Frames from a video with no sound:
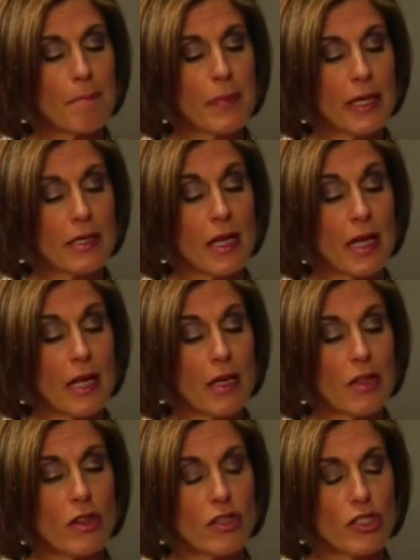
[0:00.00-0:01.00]
but
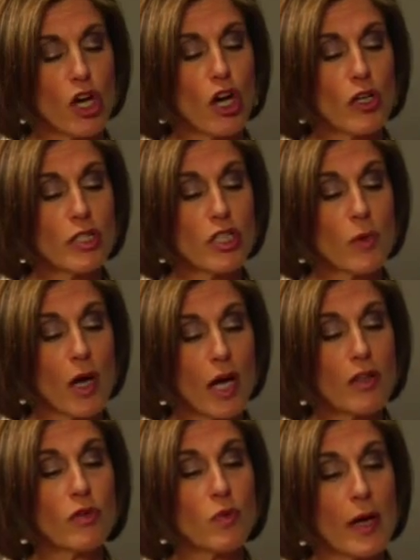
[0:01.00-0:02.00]
there's also
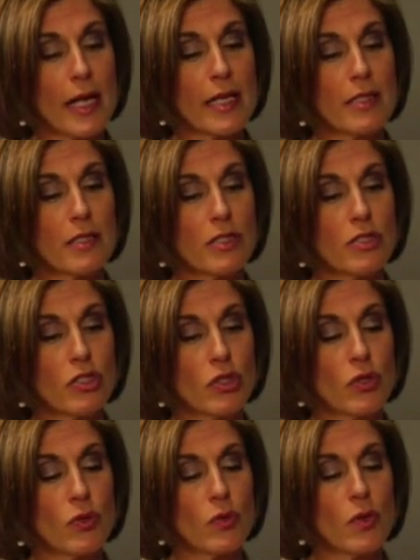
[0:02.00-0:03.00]
other ways
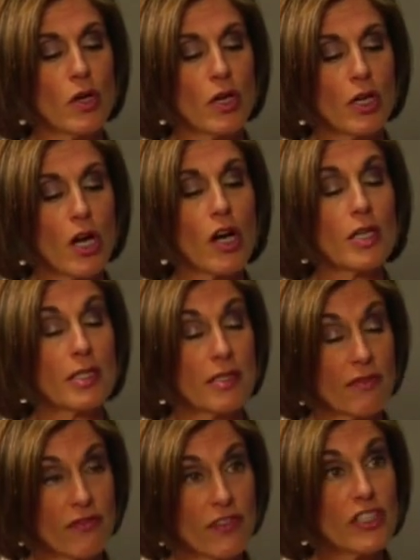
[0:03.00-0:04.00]
to cause
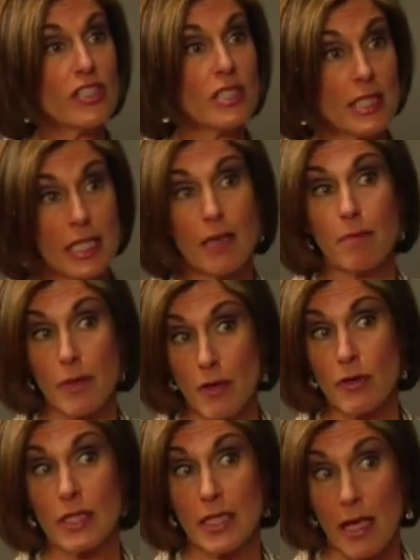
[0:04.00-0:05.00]
deficiency in
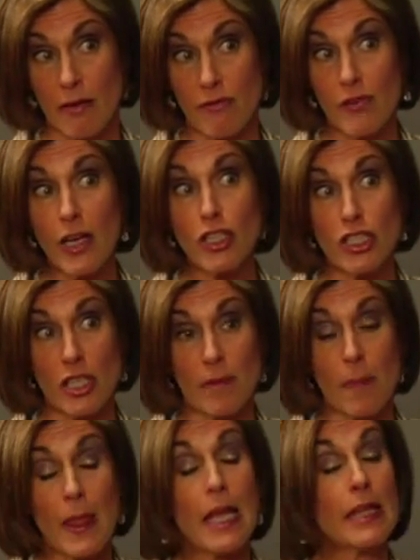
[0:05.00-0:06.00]
BRCA
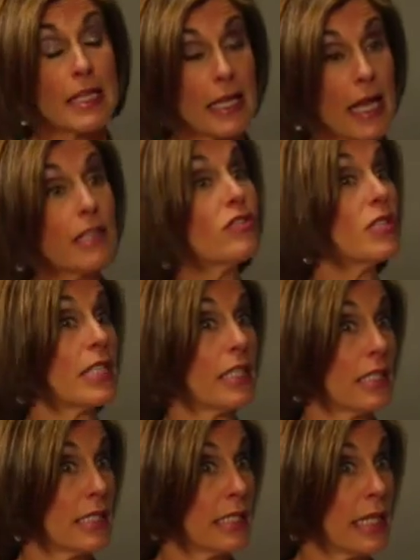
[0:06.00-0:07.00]
function. The cancer
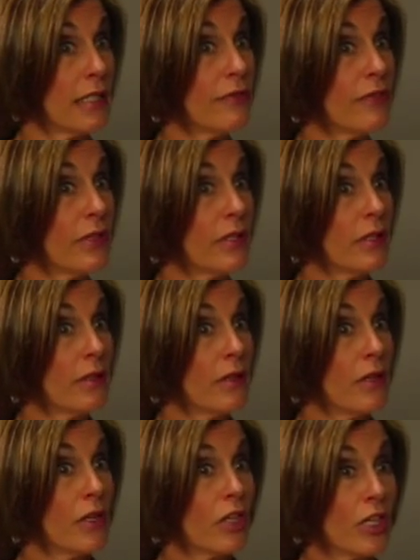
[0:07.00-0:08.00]
cell itself
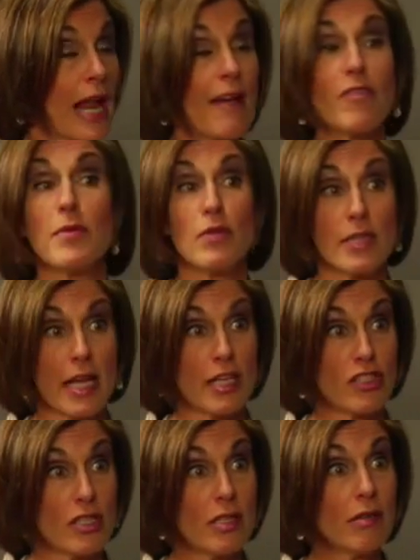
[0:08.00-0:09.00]
could have a
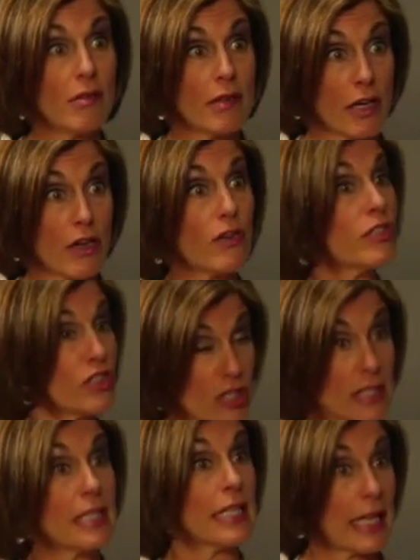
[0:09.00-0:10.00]
mutation that occurs
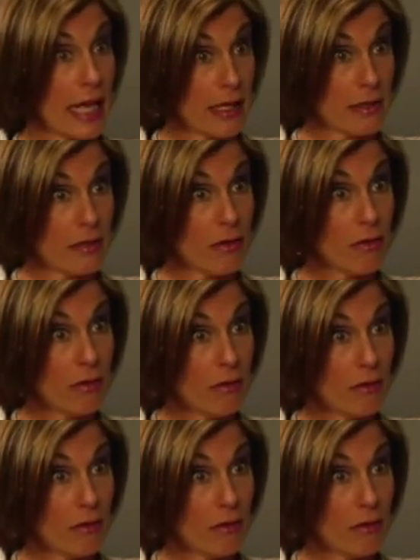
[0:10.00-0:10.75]
just in the cancer.